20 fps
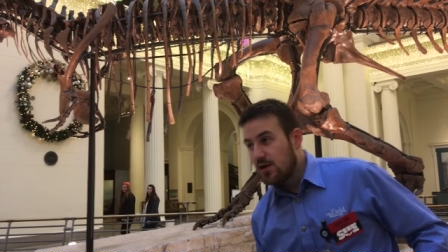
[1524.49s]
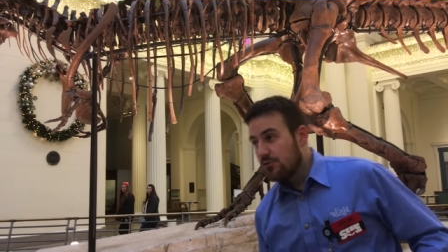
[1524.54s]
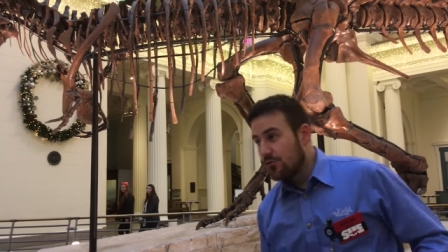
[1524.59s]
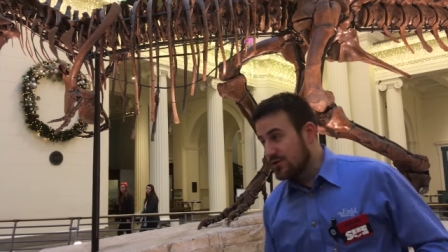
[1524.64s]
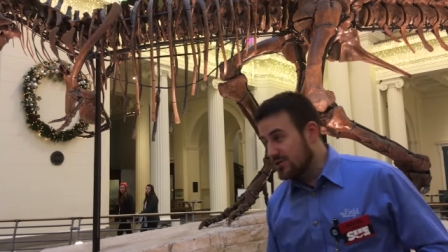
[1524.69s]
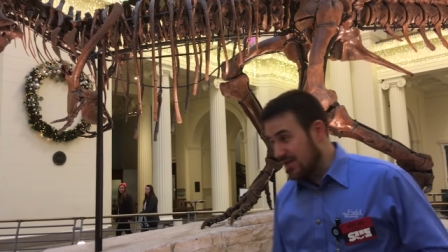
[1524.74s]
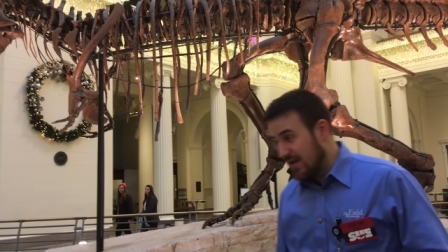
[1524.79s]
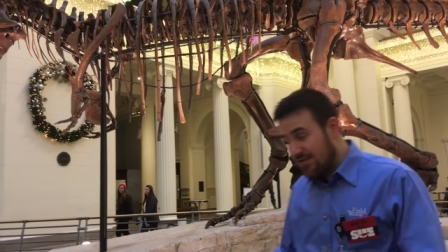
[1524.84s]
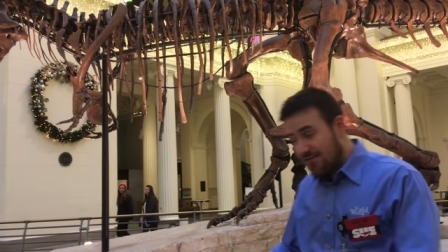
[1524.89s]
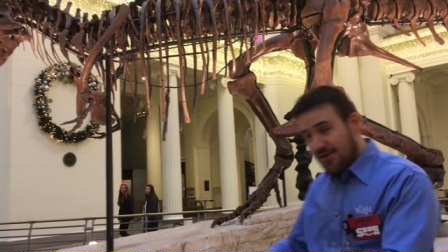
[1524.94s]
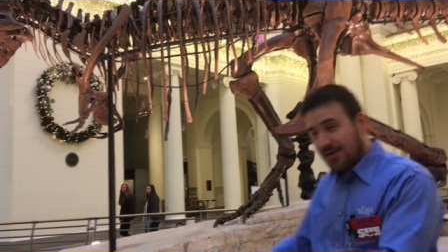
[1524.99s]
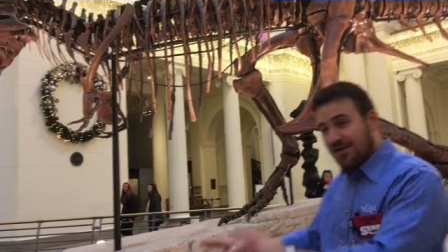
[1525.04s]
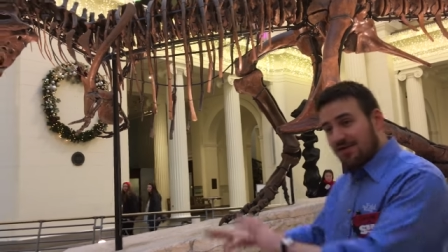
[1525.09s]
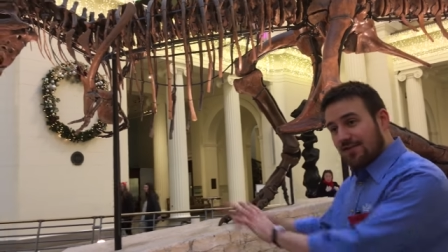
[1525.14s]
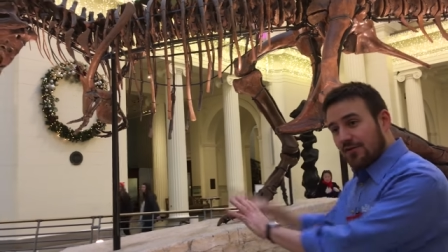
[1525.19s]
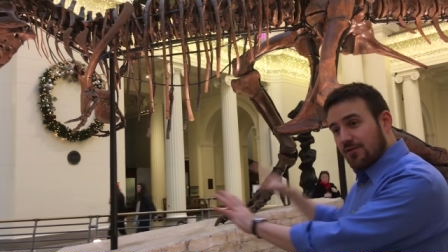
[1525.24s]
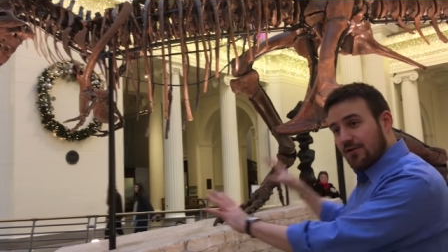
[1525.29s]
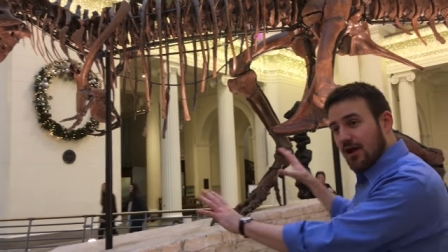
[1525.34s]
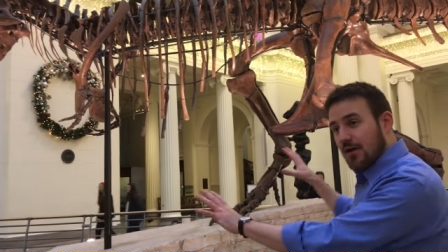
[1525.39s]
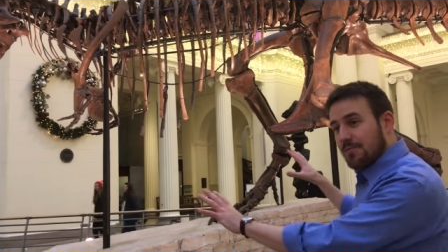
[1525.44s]
which even
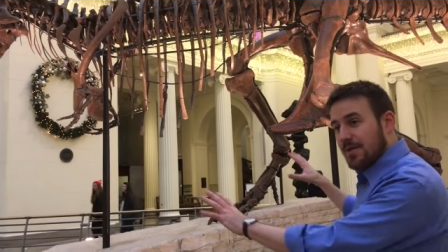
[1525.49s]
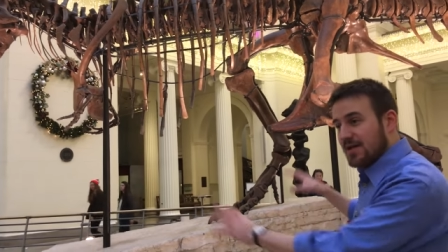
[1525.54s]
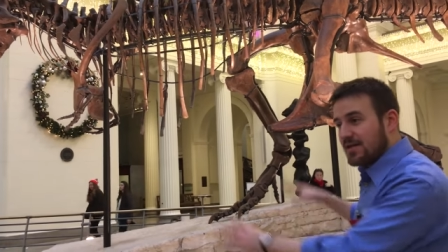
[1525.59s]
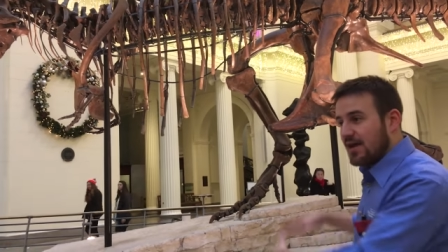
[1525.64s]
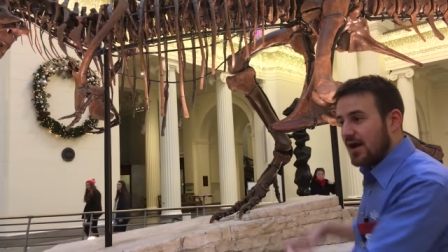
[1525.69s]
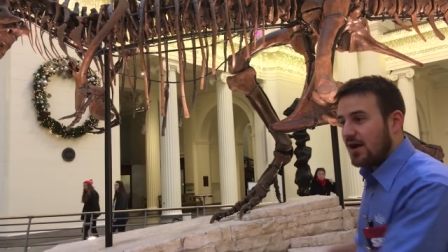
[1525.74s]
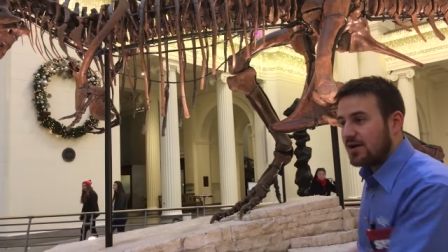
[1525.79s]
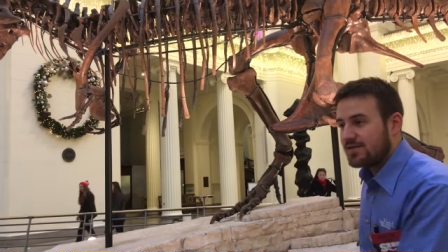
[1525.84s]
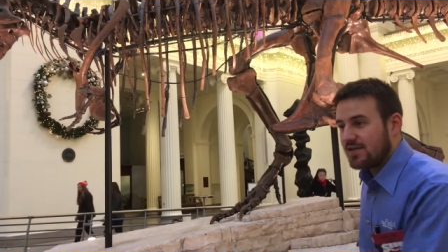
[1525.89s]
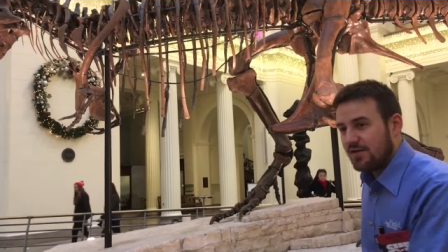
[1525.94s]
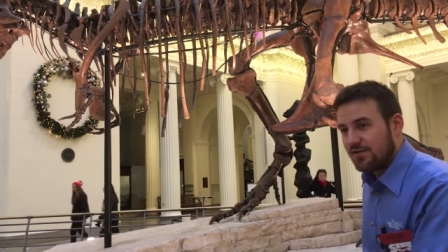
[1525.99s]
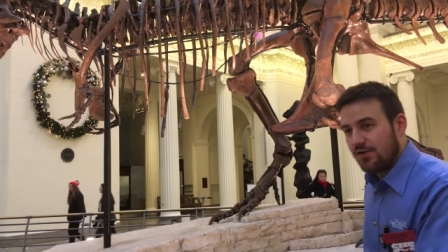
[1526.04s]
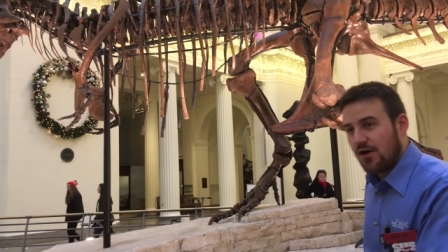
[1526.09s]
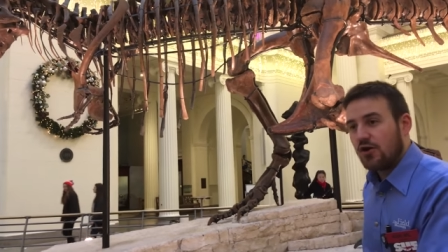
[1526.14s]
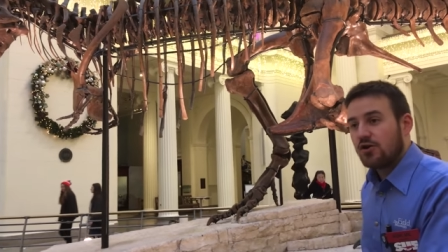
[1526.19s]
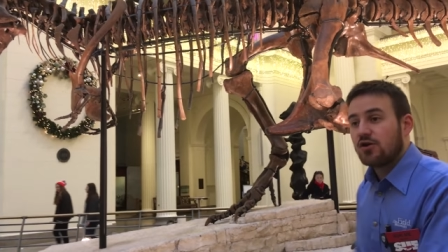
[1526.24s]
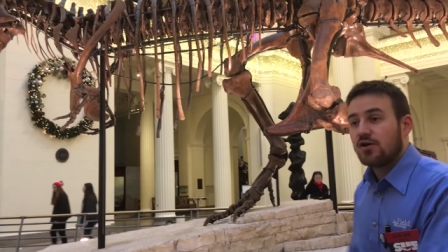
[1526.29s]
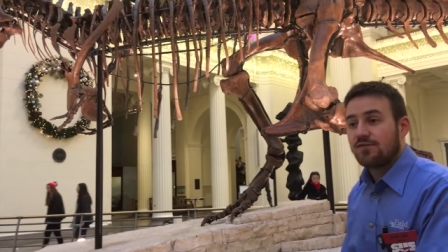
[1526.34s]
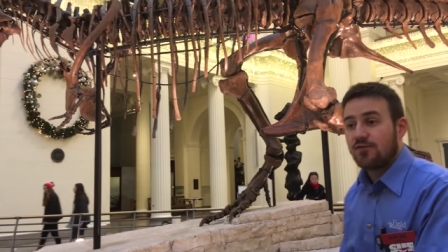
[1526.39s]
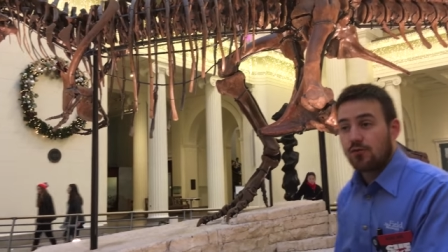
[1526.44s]
considering how big they are, tells you
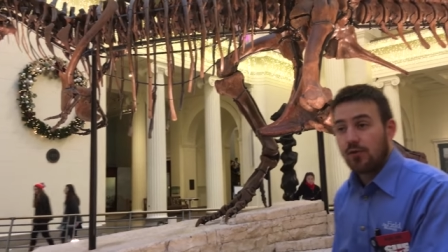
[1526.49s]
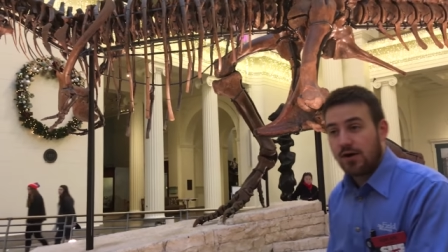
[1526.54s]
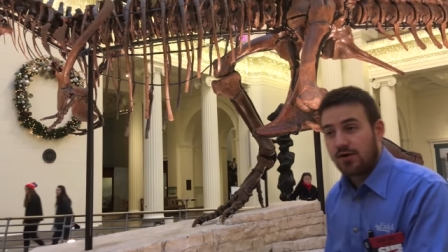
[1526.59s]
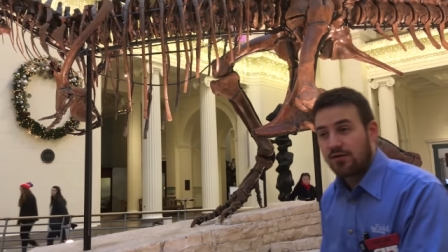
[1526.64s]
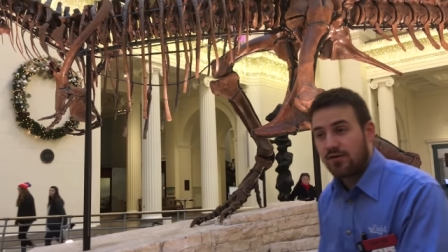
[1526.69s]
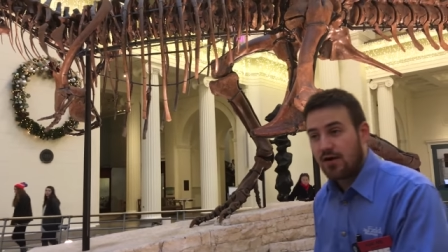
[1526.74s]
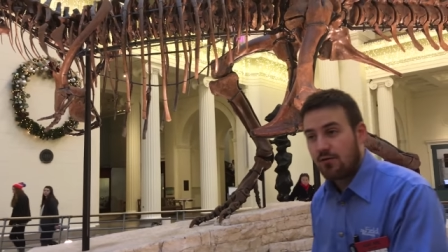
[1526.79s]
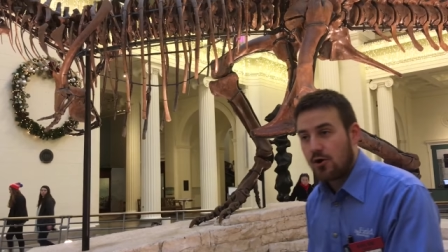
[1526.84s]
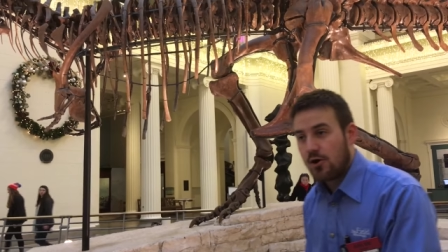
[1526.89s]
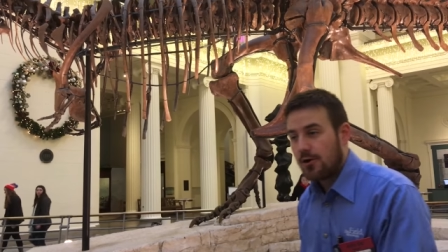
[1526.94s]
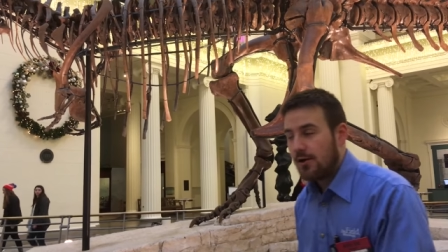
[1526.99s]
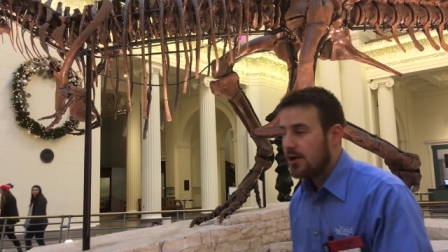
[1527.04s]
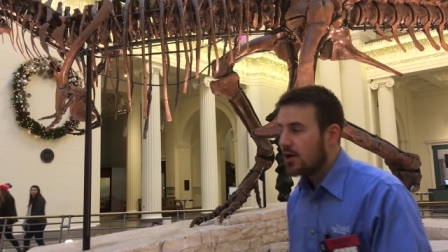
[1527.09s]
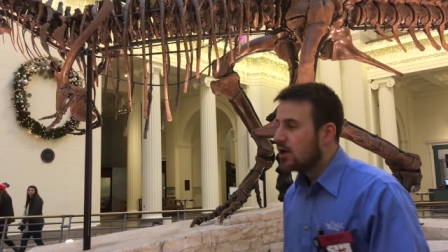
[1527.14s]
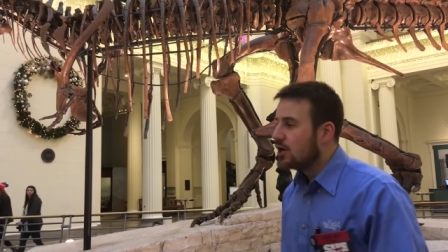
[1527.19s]
how good of a runner they were.